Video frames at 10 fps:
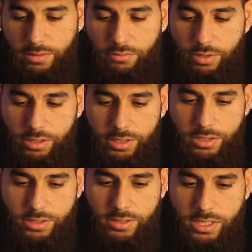really
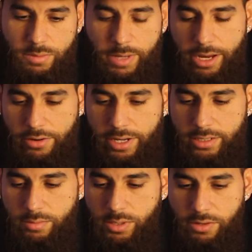just inspiring
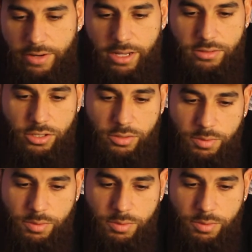to be around other